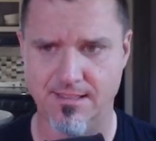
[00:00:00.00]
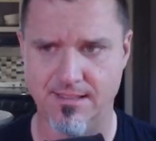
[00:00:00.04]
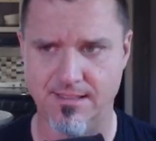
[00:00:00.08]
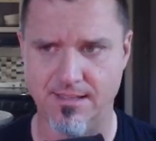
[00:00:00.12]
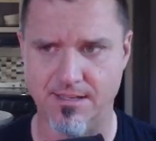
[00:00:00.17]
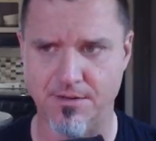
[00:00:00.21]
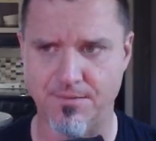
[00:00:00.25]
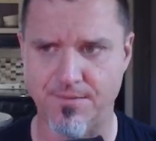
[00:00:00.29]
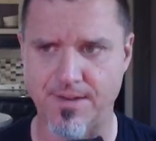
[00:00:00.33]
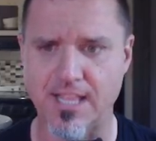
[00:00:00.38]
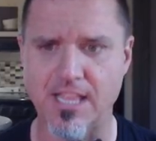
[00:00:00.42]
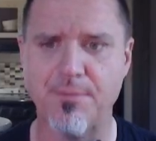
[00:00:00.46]

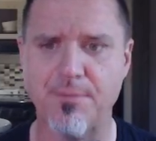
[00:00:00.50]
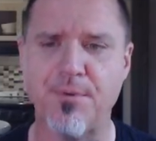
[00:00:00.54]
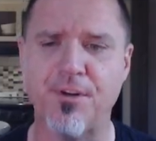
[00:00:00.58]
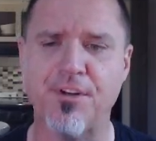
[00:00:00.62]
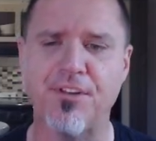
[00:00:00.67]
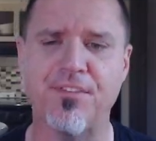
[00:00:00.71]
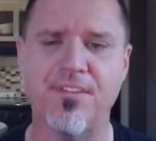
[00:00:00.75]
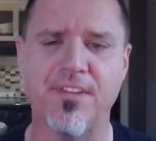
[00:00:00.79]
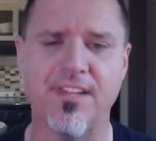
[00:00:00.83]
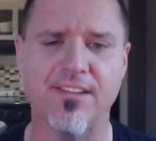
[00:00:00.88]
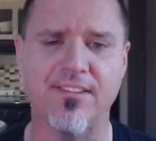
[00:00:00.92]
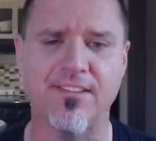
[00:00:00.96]
The
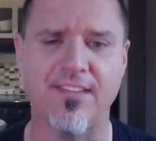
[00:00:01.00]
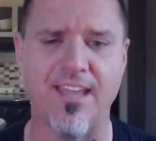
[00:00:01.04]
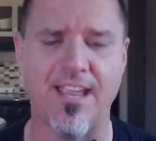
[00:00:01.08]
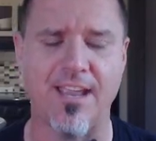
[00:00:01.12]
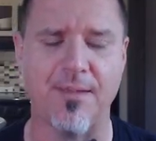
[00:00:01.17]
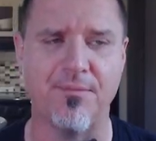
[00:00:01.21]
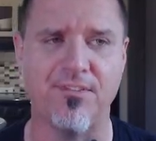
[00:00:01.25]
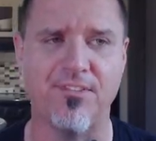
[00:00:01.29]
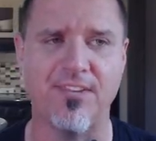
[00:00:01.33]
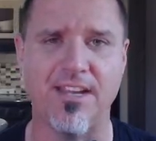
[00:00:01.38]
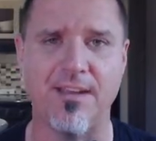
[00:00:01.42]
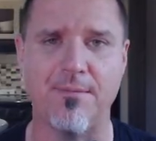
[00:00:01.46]
developers for this
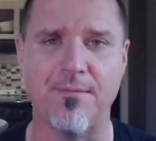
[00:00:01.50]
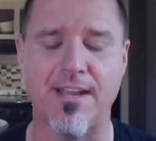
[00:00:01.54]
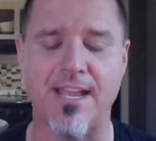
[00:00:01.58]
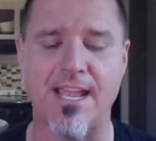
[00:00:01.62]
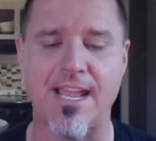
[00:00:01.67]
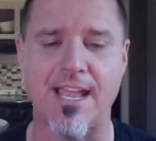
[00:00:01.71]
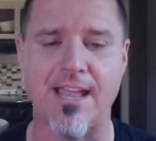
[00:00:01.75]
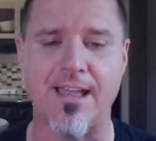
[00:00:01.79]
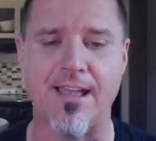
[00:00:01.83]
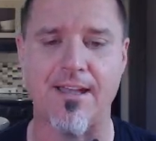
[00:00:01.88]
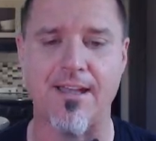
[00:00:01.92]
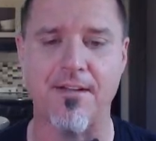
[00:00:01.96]
game seem to
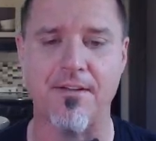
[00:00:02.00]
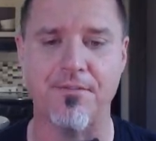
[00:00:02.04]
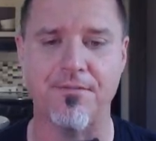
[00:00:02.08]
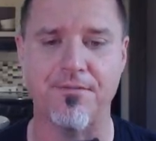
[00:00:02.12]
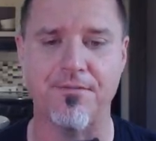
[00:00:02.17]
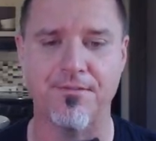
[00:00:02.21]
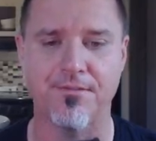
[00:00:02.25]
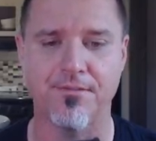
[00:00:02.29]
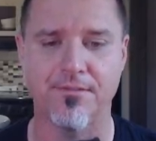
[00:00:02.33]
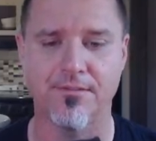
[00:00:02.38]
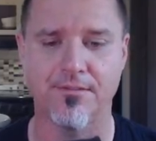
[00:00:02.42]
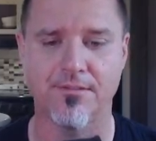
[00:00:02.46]

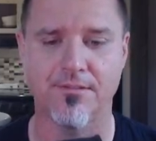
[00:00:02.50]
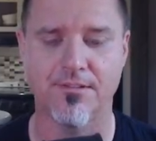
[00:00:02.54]
have